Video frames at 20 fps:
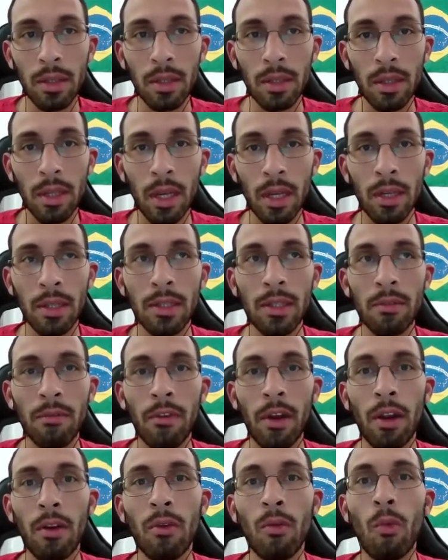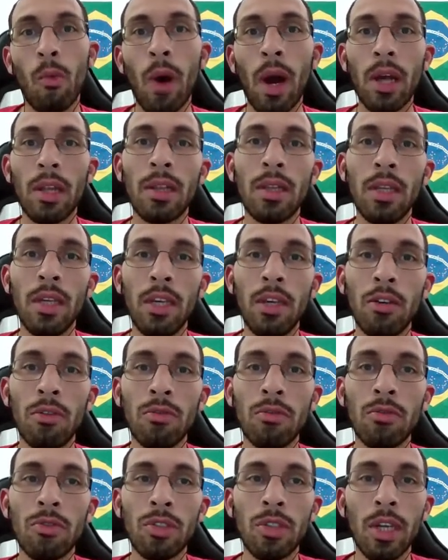That is a very widely
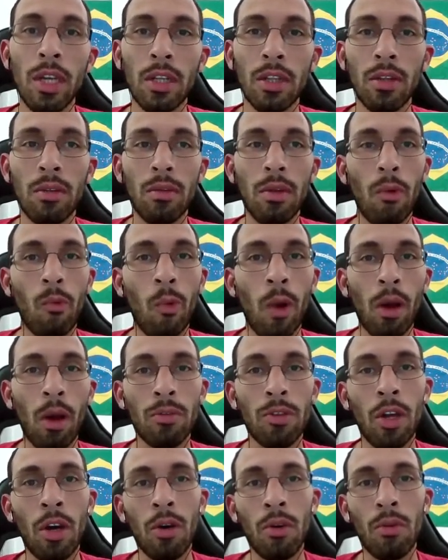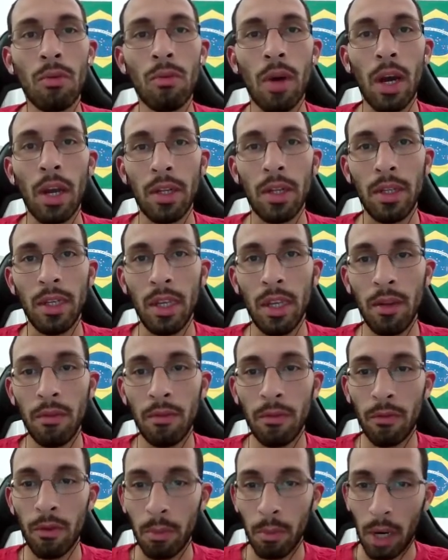used and well-known IDE
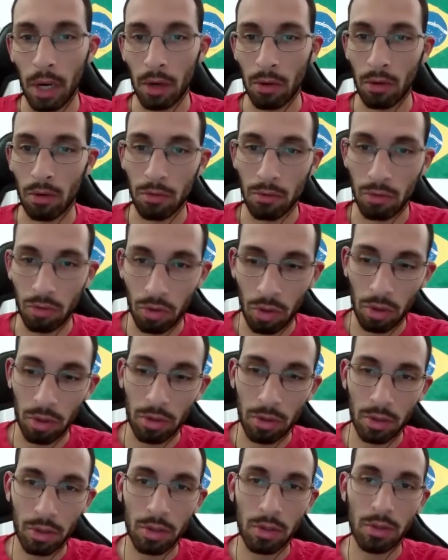for microcontrollers.